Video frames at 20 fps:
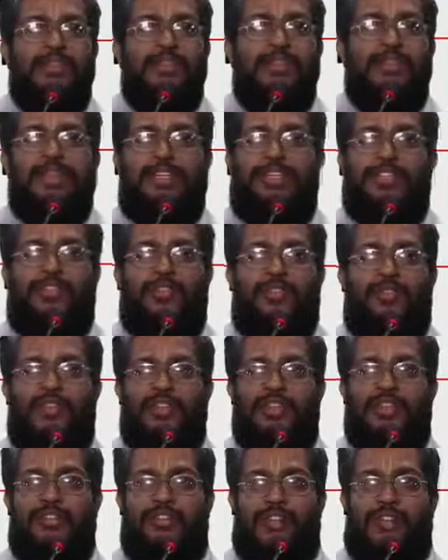6
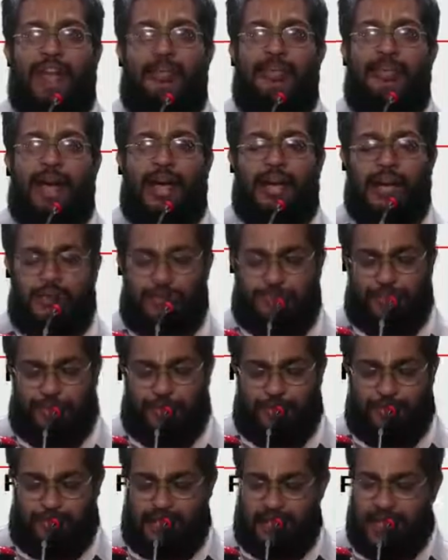crores divided by
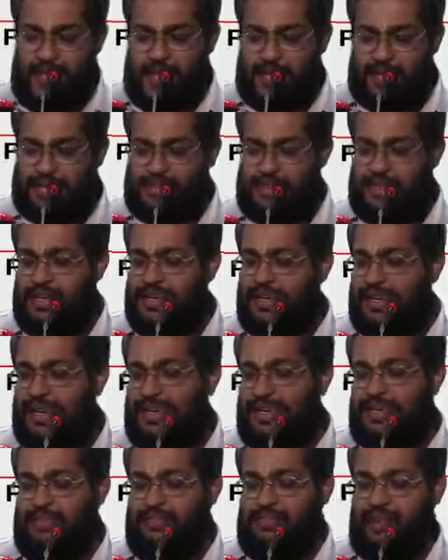4 lakhs. And
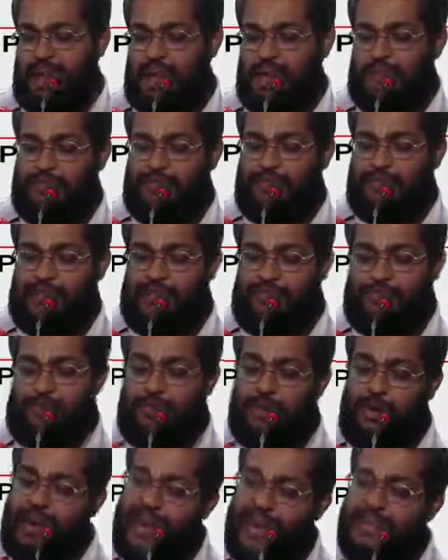it is a value for
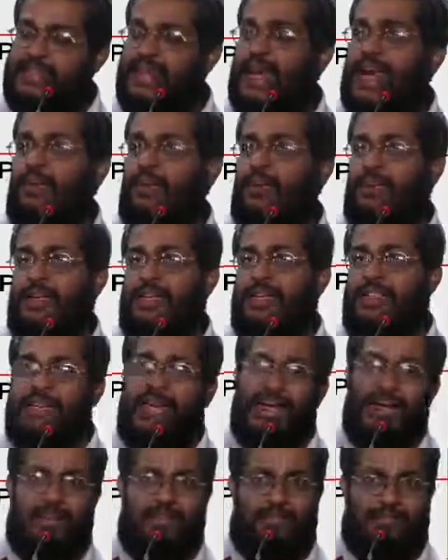4 lakh shareholders
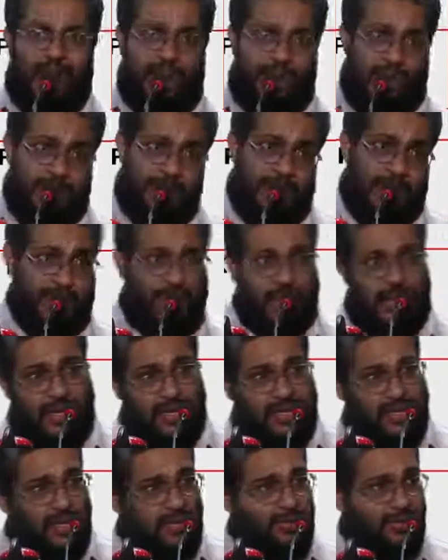now. Value per
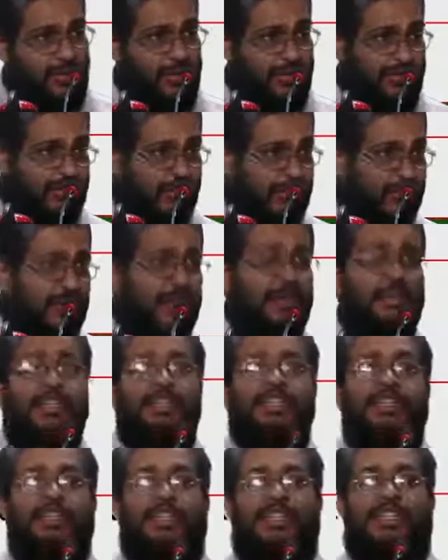share is equal to
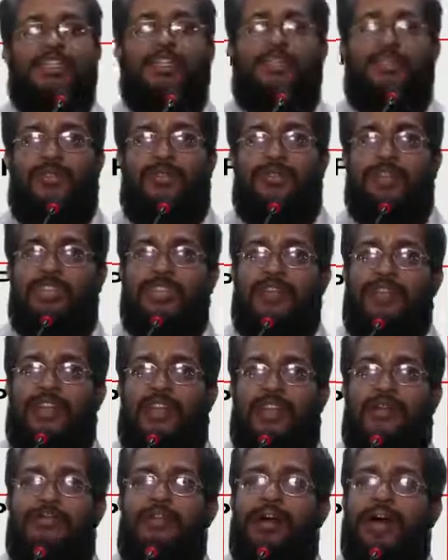6 crores
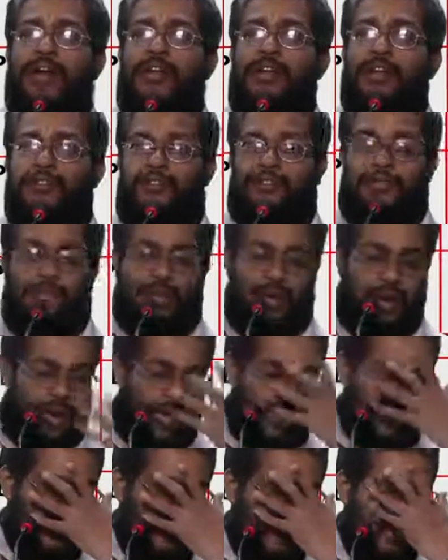divided by 4
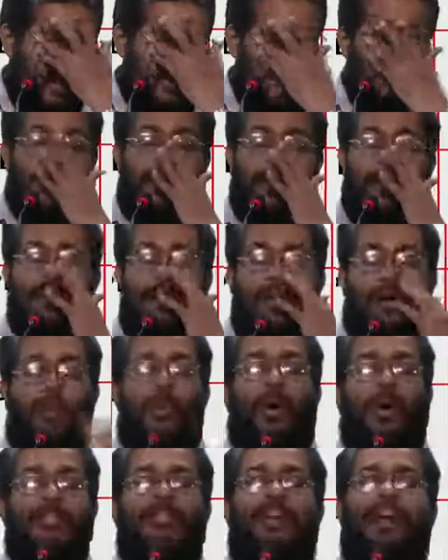lakhs.
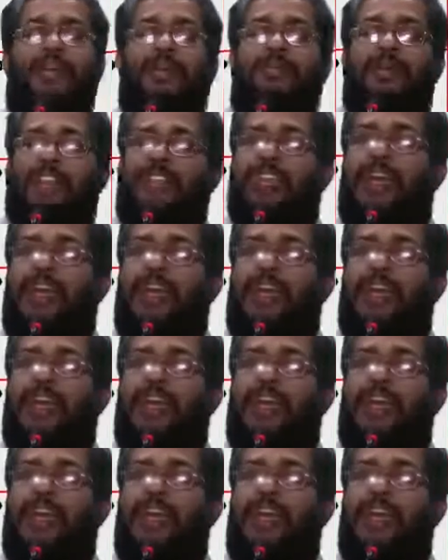What is the value per